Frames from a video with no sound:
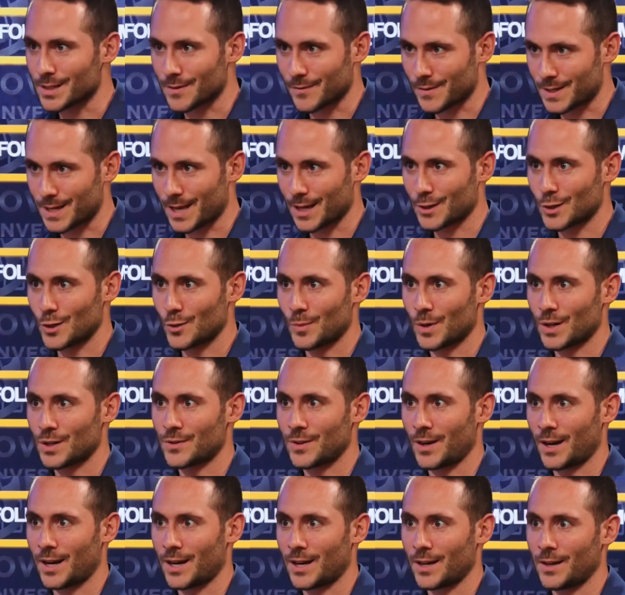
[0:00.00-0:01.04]
If you take too much
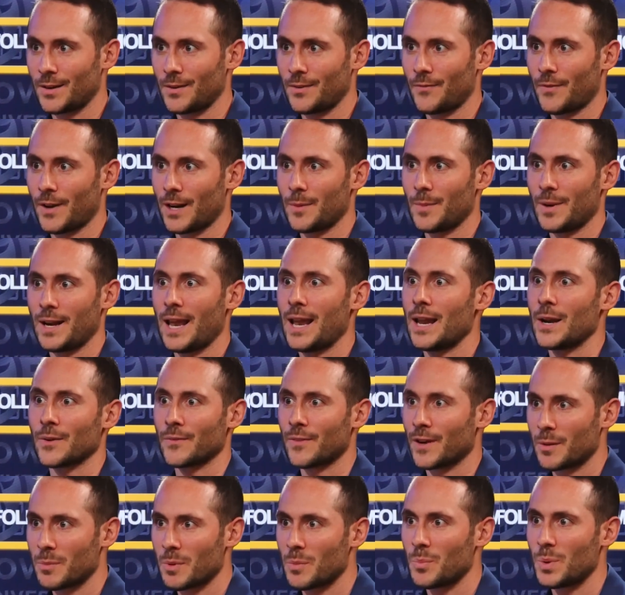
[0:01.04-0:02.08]
vitamin A or
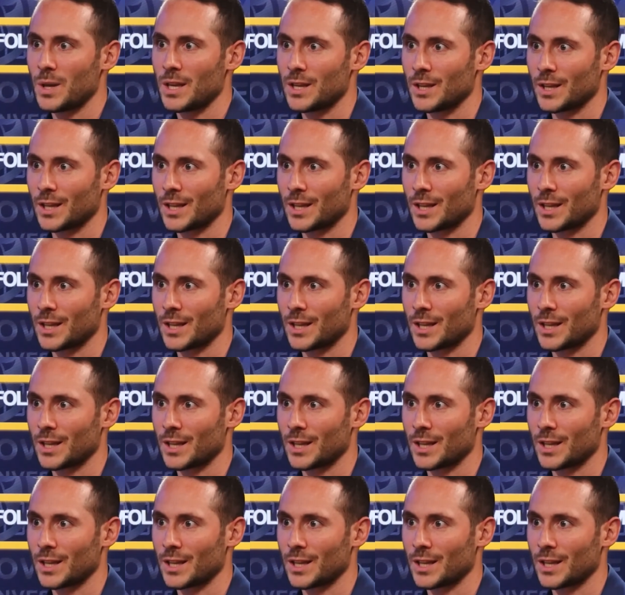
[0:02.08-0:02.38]
vitamin B,